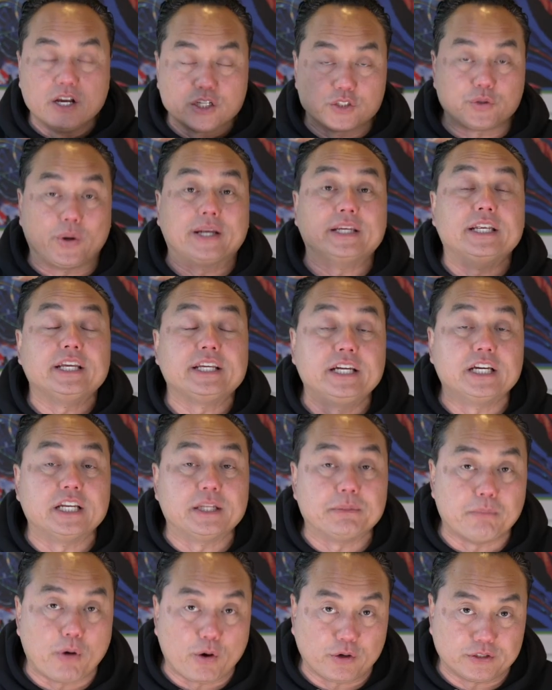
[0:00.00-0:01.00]
So I did good
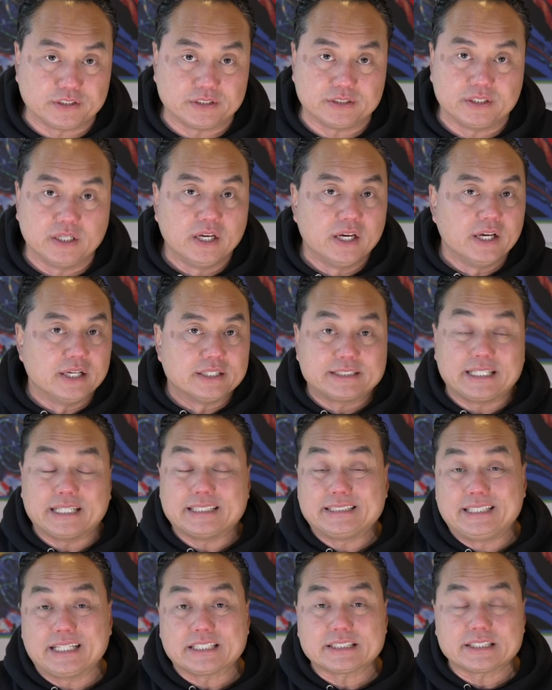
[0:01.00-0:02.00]
in margin.
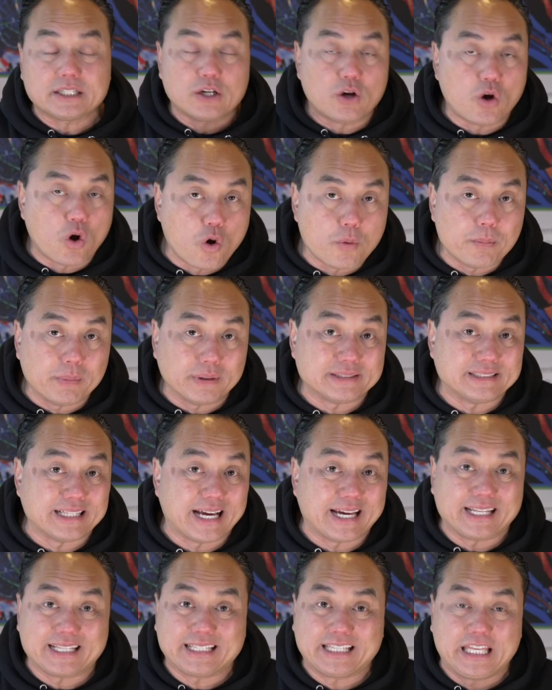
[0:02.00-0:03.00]
Since this home is
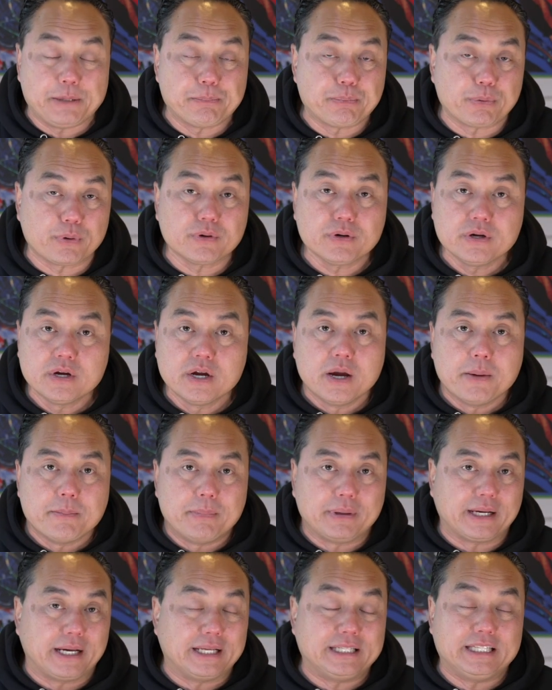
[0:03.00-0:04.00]
not a keeper,
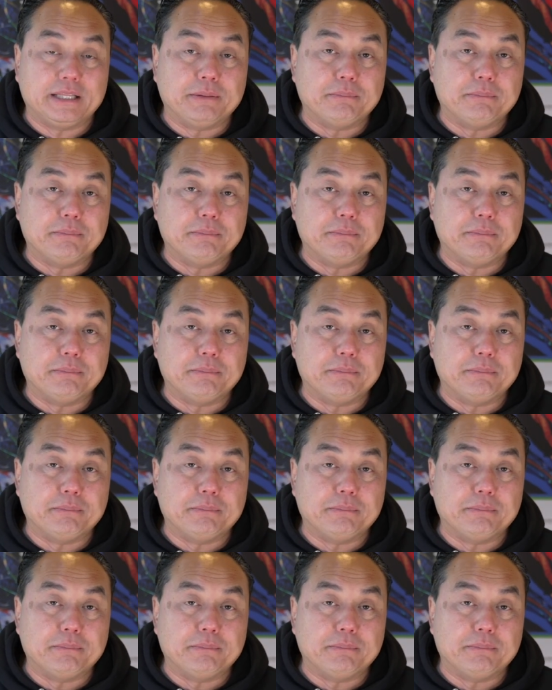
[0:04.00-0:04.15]
because